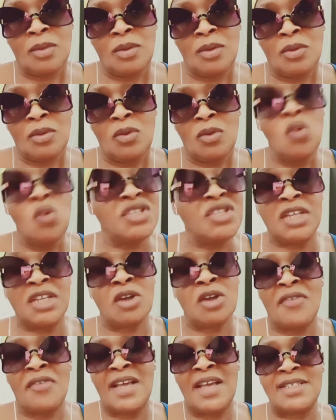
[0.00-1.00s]
who did
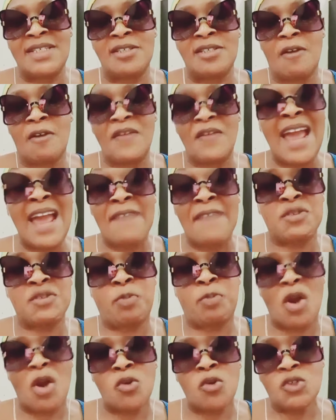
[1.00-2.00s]
all that stuff. I have
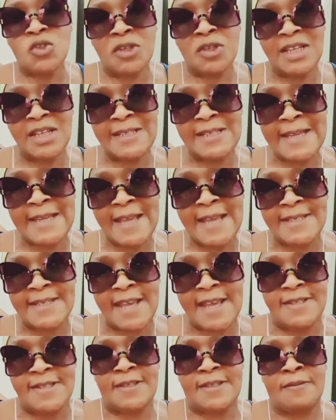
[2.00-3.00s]
spoken to the DSS.